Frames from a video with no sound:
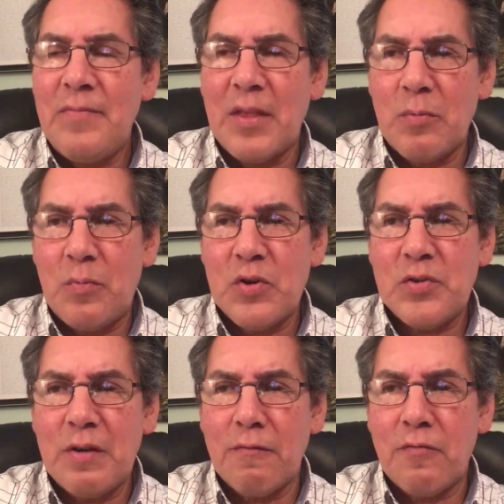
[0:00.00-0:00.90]
Now, the
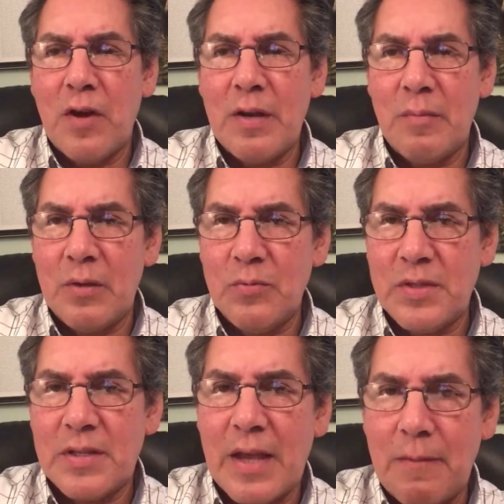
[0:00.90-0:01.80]
person in front of me who
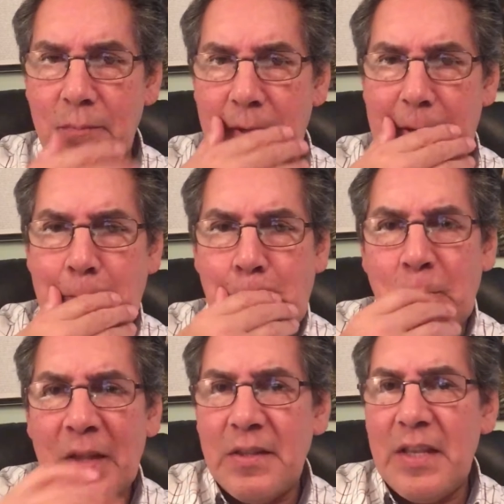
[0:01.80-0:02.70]
was a type B,
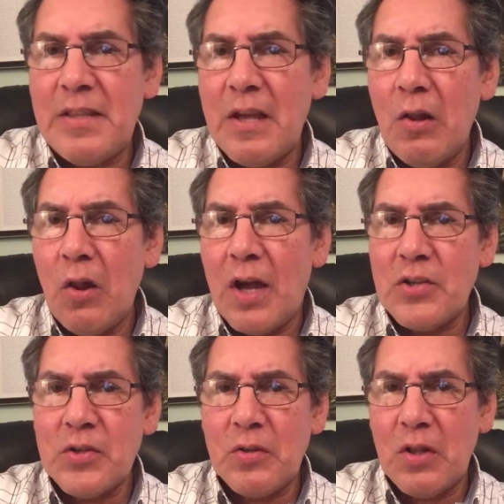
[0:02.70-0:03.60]
detailed,
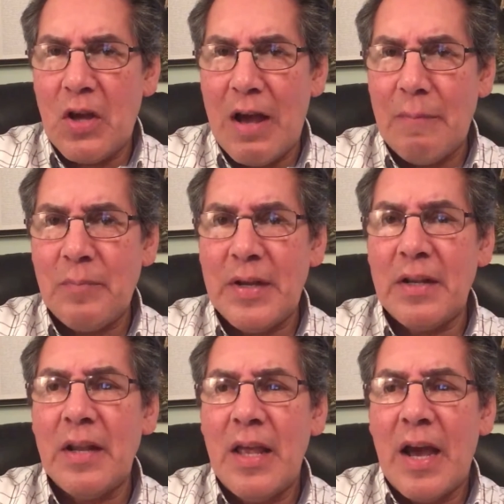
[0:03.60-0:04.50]
logical,
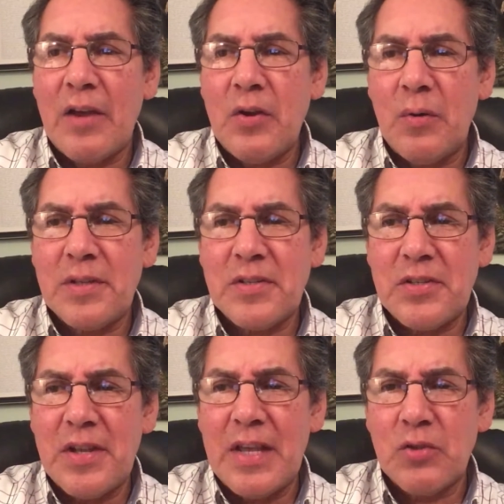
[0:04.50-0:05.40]
competent, I noticed
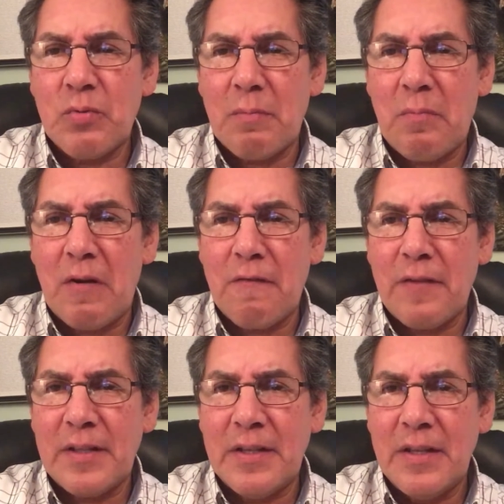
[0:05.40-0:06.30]
his nails were
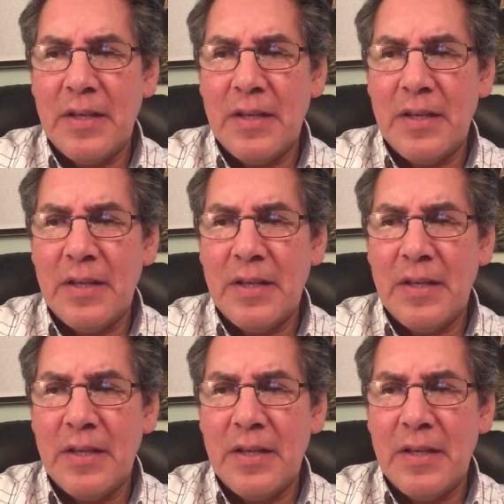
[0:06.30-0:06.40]
perfect.